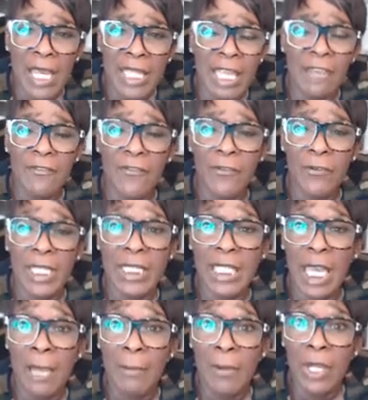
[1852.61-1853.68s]
that frees
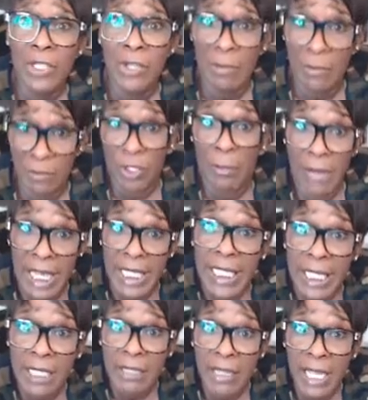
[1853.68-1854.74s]
up your
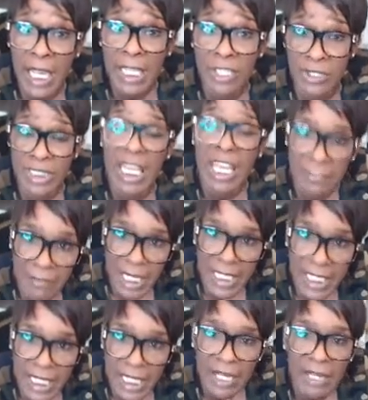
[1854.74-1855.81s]
money, okay? You save
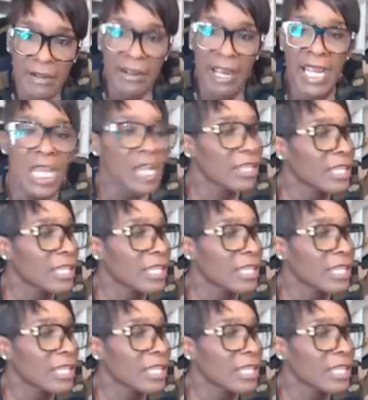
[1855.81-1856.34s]
money, all right?